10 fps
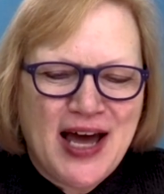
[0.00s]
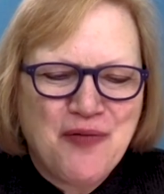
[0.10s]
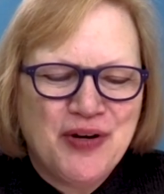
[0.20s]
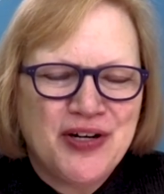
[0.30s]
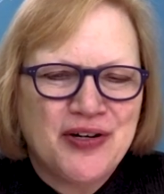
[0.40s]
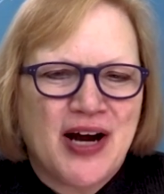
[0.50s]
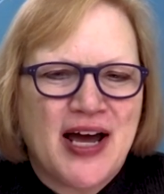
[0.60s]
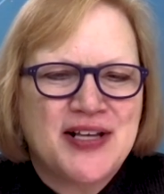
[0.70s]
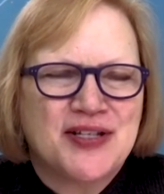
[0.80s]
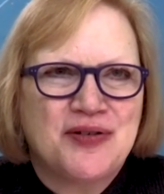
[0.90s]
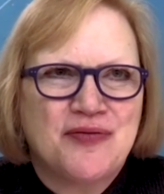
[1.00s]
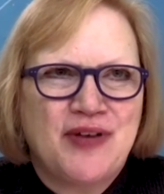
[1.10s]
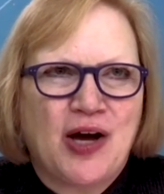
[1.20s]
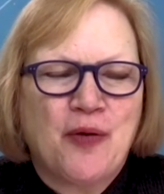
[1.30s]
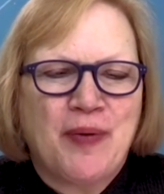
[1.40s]
I wonder, as you've
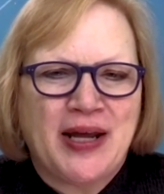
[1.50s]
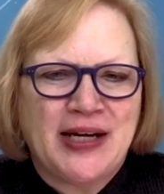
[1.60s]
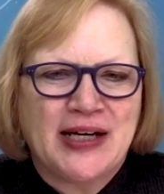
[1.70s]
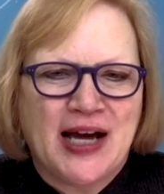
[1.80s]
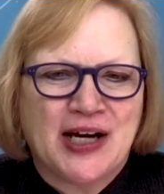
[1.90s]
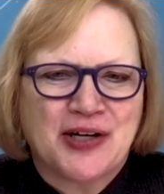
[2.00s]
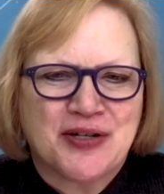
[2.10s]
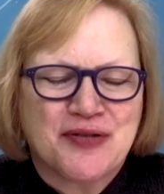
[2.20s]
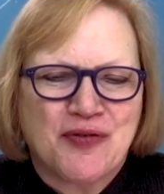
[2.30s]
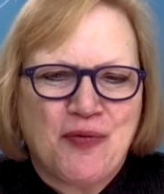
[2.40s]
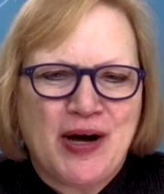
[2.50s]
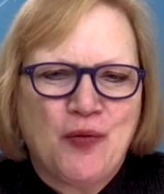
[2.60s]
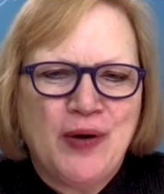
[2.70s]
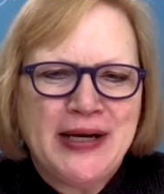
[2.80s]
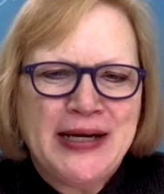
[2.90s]
now been in Congress for a while,
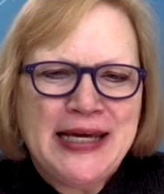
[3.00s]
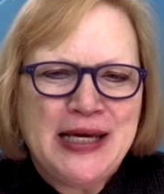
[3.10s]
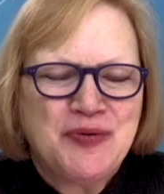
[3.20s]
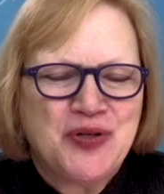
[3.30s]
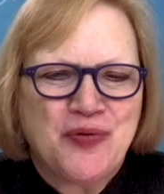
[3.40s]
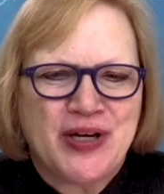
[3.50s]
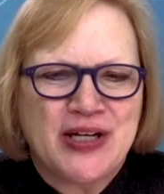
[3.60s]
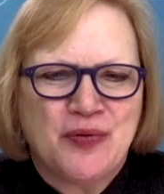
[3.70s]
what keeps you in it?